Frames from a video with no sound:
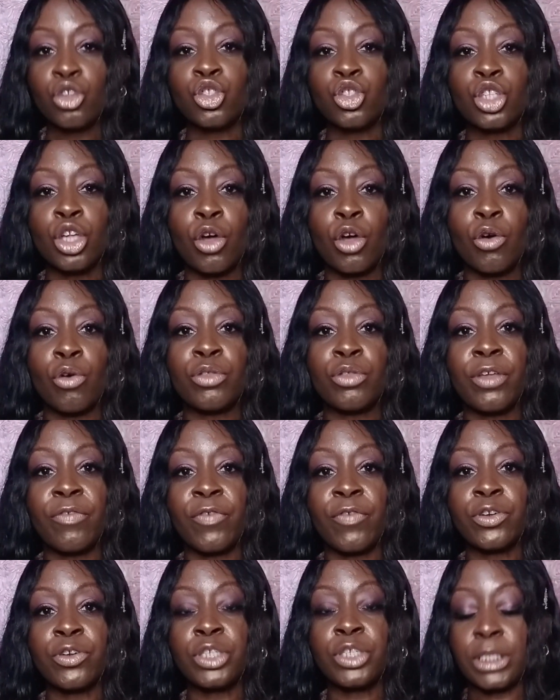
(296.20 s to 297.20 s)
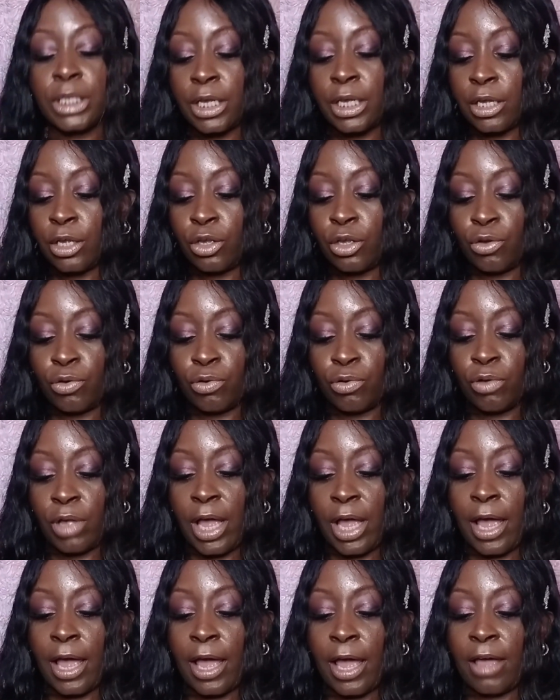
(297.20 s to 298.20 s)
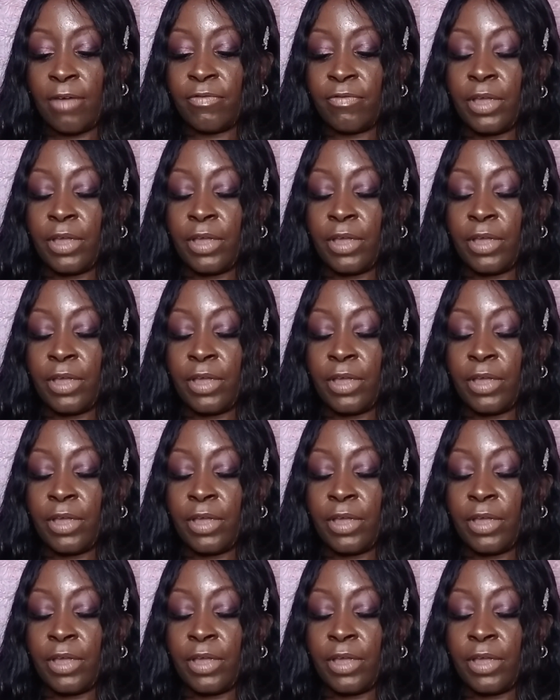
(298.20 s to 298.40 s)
So the first thing you'll have